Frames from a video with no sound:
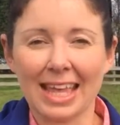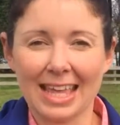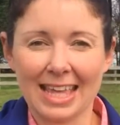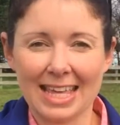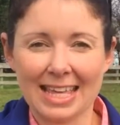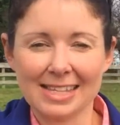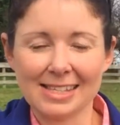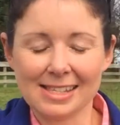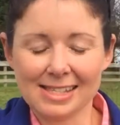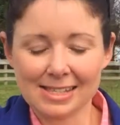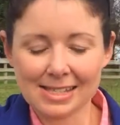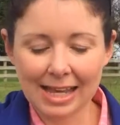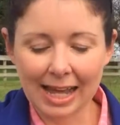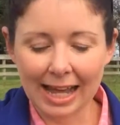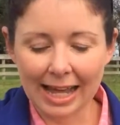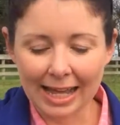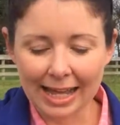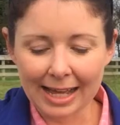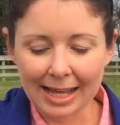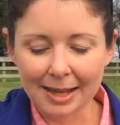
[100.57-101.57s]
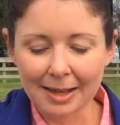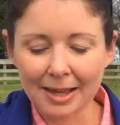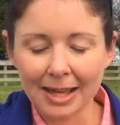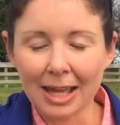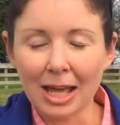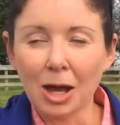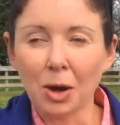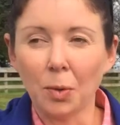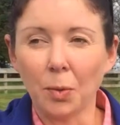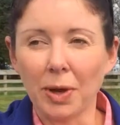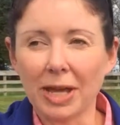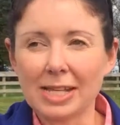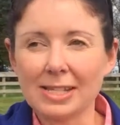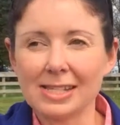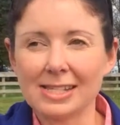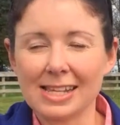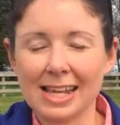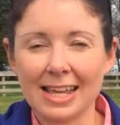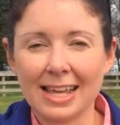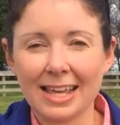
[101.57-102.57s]
Yes, we're
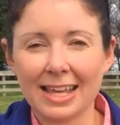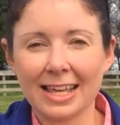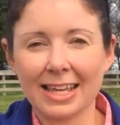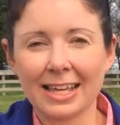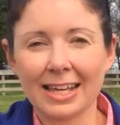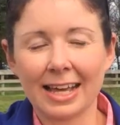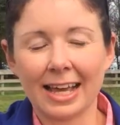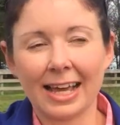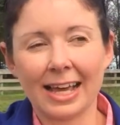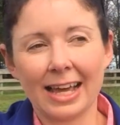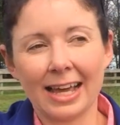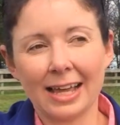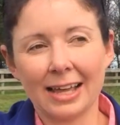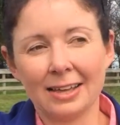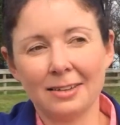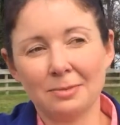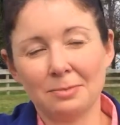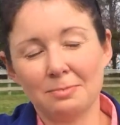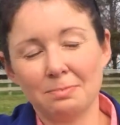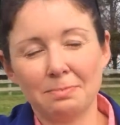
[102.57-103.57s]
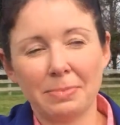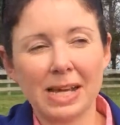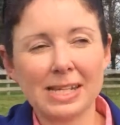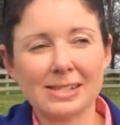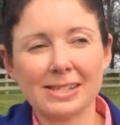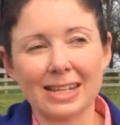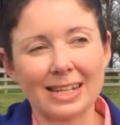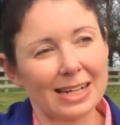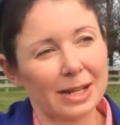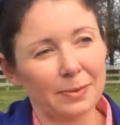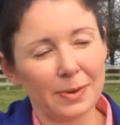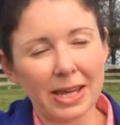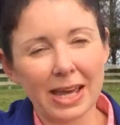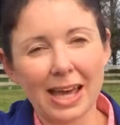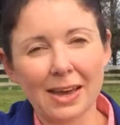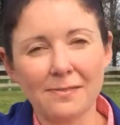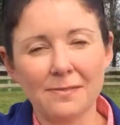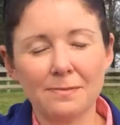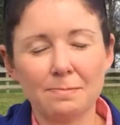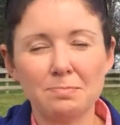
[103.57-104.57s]
seeing, basically we
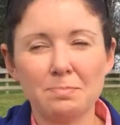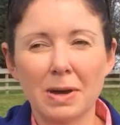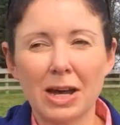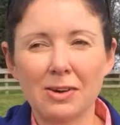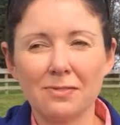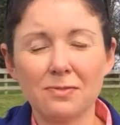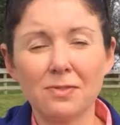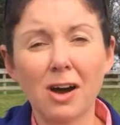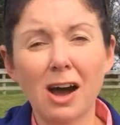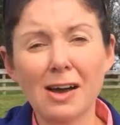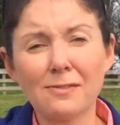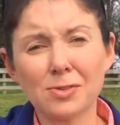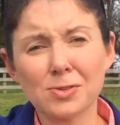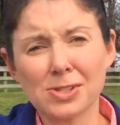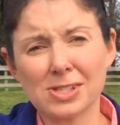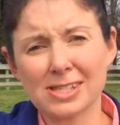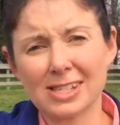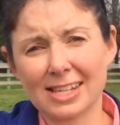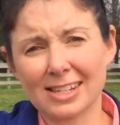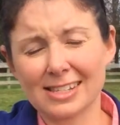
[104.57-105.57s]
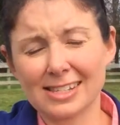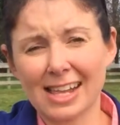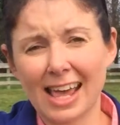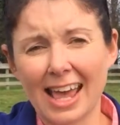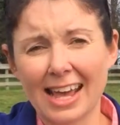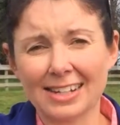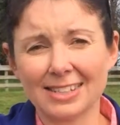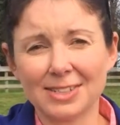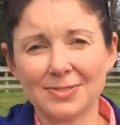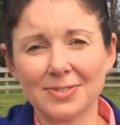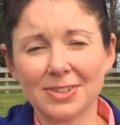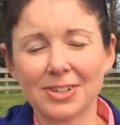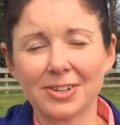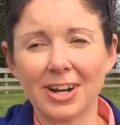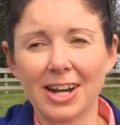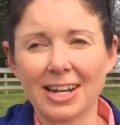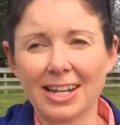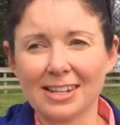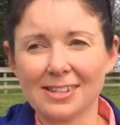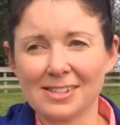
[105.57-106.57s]
have about 5 or 6 active
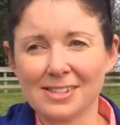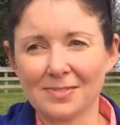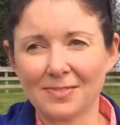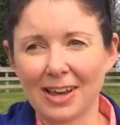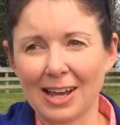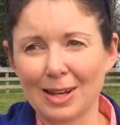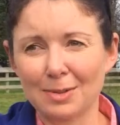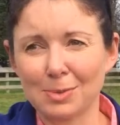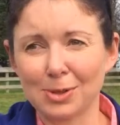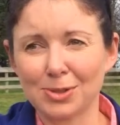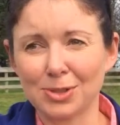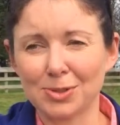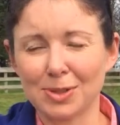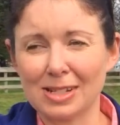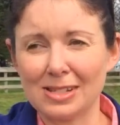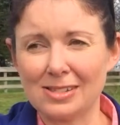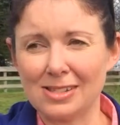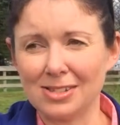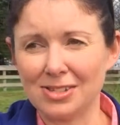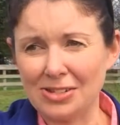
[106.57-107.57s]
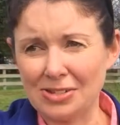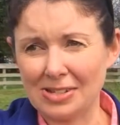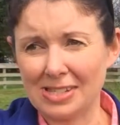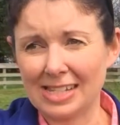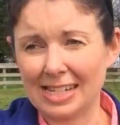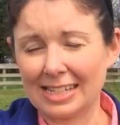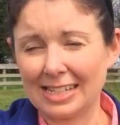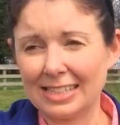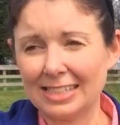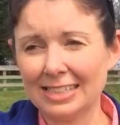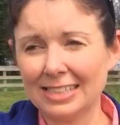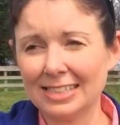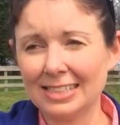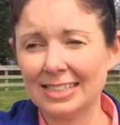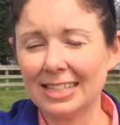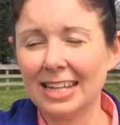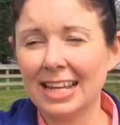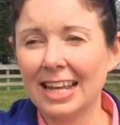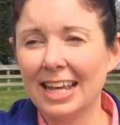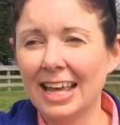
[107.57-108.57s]
ingredients available to us in New
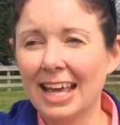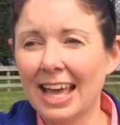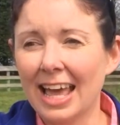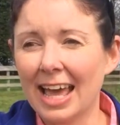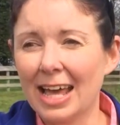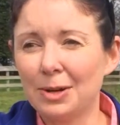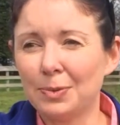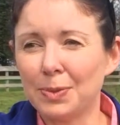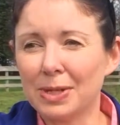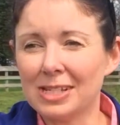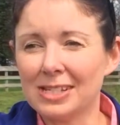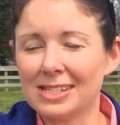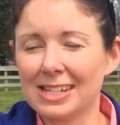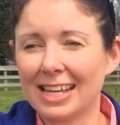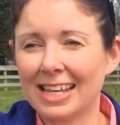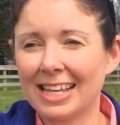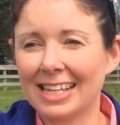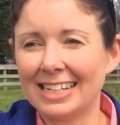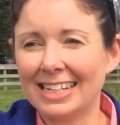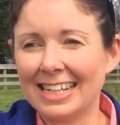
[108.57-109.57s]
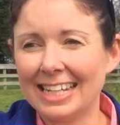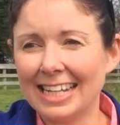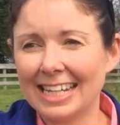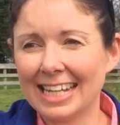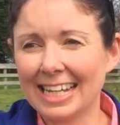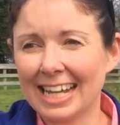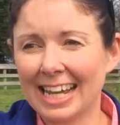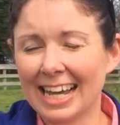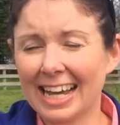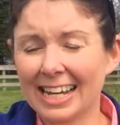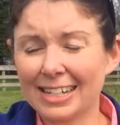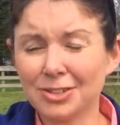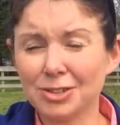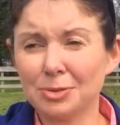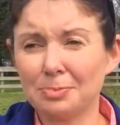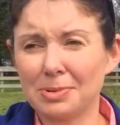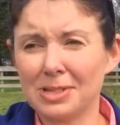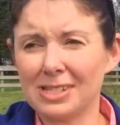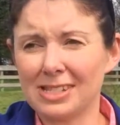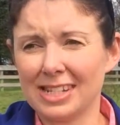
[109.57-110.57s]
Zealand, and we're seeing nearly
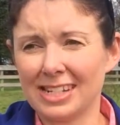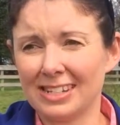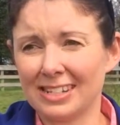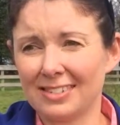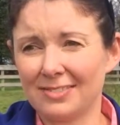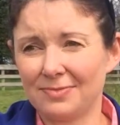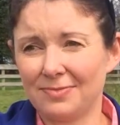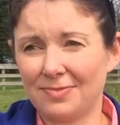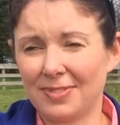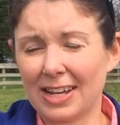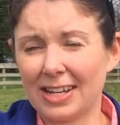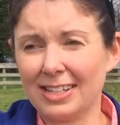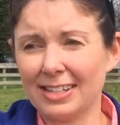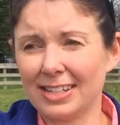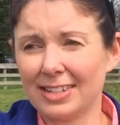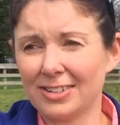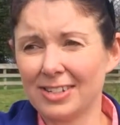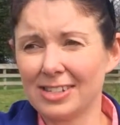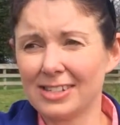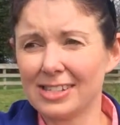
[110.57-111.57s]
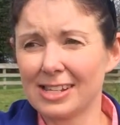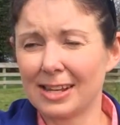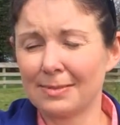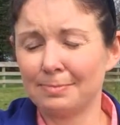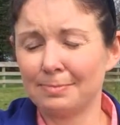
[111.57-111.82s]
100% failure in